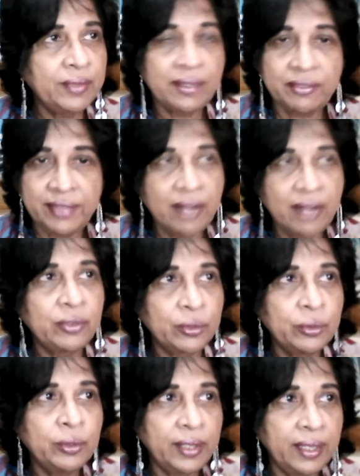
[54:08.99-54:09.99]
that we have
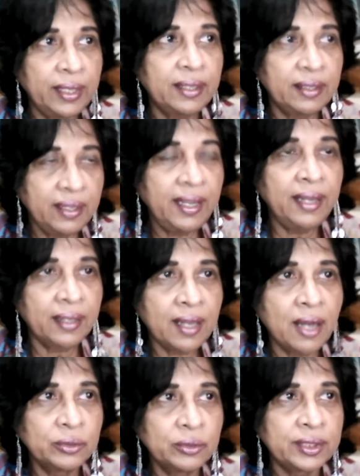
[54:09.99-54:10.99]
to
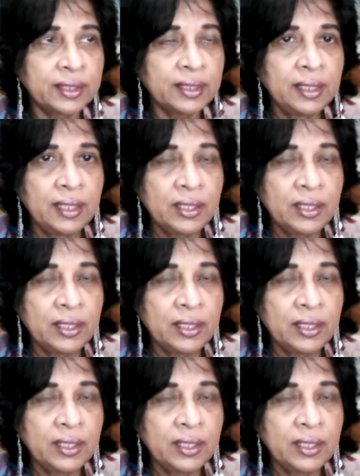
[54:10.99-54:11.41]
encounter.